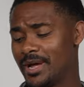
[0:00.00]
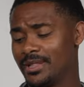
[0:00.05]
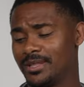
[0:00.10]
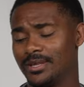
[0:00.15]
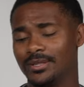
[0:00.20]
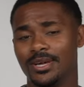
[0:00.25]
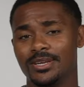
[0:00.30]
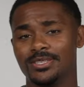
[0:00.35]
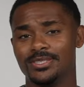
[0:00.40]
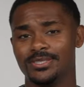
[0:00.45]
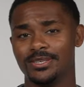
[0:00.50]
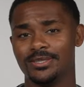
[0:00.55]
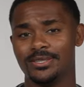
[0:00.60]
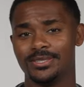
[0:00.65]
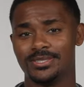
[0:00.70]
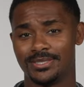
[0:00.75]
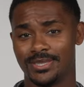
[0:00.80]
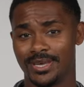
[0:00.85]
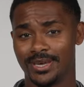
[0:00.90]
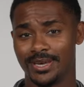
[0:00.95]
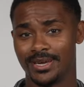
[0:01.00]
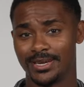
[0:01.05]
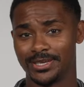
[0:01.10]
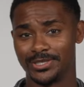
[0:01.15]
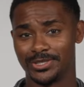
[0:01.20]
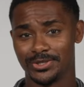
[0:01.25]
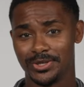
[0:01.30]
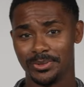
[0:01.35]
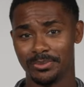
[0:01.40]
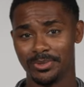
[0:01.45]
I think they just need to stay
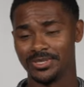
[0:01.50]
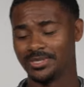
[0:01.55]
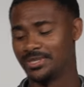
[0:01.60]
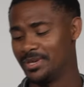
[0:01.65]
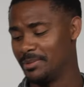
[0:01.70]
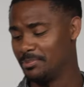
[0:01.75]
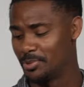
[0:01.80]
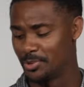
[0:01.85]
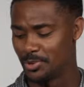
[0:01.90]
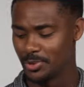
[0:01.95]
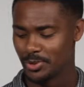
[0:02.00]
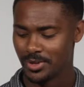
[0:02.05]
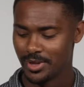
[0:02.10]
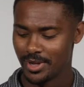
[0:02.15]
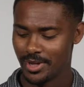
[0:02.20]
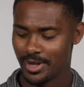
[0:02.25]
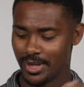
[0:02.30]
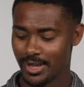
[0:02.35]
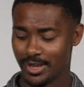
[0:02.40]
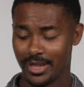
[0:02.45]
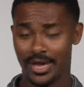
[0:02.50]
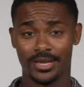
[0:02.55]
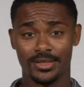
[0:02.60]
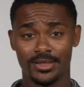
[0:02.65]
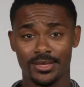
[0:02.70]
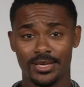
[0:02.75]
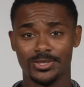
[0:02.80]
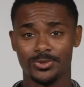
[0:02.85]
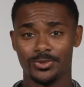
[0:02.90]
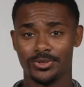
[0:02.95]
extremely simple like
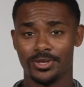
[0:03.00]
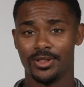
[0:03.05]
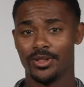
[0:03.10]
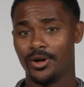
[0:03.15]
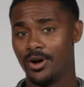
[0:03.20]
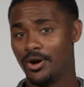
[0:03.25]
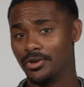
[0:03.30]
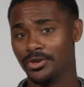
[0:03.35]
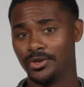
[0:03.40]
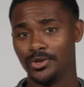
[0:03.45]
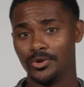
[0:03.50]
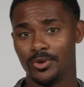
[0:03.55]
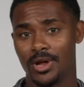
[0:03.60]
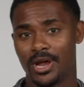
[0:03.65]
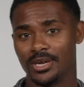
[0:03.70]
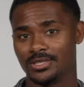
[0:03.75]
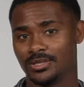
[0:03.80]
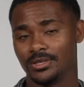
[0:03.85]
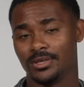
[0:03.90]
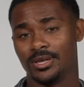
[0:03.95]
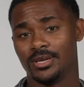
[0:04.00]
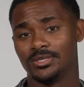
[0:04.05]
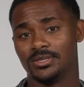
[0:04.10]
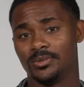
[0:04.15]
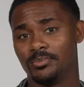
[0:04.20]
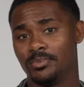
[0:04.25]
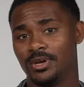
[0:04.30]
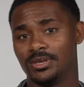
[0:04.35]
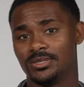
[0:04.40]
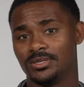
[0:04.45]
this with the long U. I just think that's the
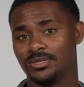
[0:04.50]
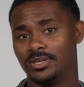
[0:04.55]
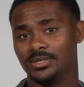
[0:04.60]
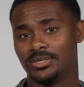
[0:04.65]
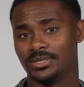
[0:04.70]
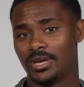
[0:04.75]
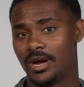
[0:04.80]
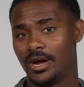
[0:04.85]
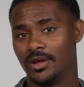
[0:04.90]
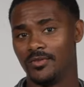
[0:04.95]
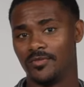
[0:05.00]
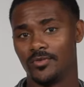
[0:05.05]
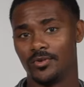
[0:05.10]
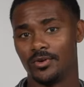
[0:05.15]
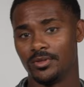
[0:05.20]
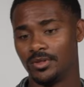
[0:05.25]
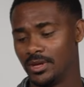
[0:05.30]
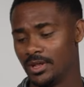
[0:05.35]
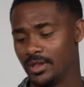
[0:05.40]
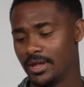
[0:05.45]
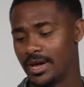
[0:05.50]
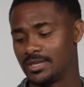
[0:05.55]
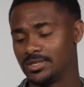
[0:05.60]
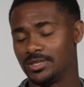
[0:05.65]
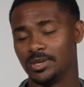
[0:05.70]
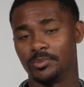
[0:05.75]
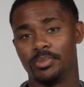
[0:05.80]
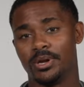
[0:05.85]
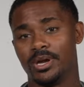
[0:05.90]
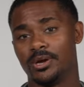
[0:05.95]
best design for the
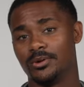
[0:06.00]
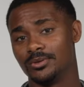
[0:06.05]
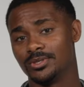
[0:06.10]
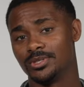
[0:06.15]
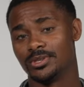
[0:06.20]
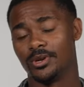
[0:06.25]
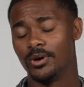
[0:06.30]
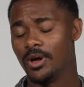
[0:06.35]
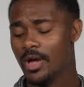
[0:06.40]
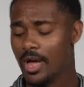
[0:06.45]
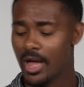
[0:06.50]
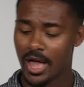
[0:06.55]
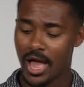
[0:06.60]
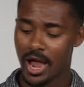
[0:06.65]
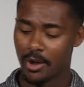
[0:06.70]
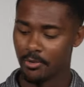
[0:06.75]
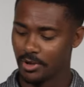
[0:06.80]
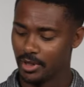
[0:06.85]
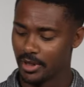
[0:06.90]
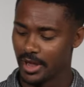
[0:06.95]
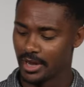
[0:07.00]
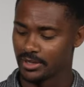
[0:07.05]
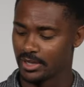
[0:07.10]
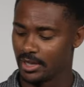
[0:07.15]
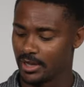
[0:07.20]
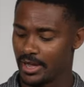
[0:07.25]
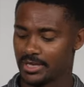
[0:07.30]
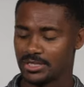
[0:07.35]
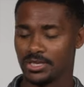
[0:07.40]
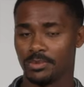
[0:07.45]
elastic panel. So I really like the
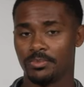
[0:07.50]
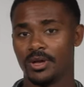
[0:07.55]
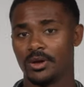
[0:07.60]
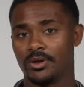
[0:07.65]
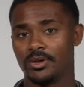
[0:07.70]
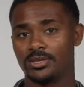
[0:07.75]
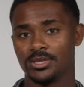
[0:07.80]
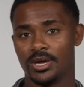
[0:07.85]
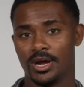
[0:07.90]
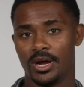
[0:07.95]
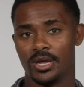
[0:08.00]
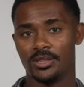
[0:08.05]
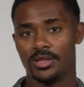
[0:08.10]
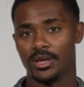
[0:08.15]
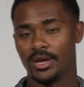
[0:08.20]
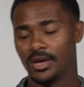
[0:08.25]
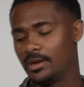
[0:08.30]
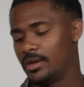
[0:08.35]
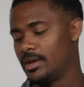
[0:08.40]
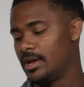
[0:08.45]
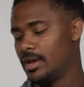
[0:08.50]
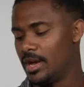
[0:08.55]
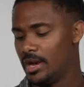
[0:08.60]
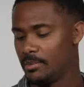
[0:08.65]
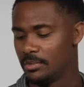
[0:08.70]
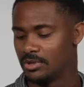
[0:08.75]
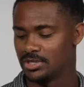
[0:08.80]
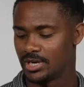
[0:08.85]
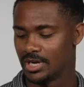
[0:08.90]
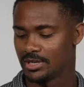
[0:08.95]
elastic panel design that
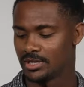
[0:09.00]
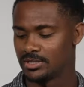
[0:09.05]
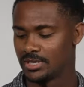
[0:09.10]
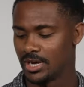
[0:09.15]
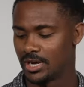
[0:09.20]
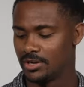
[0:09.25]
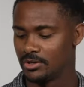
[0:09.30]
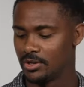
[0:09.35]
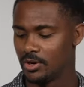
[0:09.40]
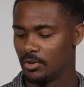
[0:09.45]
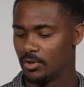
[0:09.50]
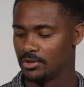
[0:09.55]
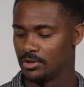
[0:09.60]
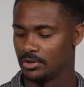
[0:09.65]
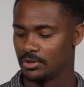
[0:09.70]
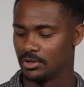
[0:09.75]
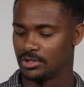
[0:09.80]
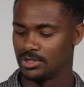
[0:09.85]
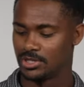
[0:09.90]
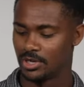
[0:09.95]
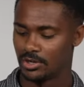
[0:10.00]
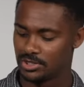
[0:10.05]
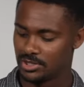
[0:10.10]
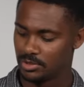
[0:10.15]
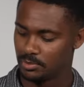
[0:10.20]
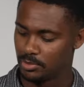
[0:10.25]
Amberjack decided to go with on their Chelsea